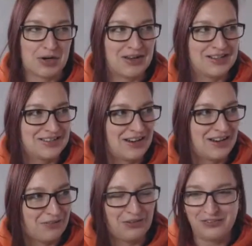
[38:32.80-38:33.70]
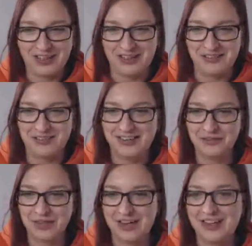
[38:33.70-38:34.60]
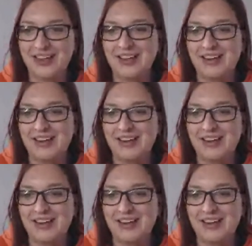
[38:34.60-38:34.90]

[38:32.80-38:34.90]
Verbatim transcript: clients are like fifteen grand V A T.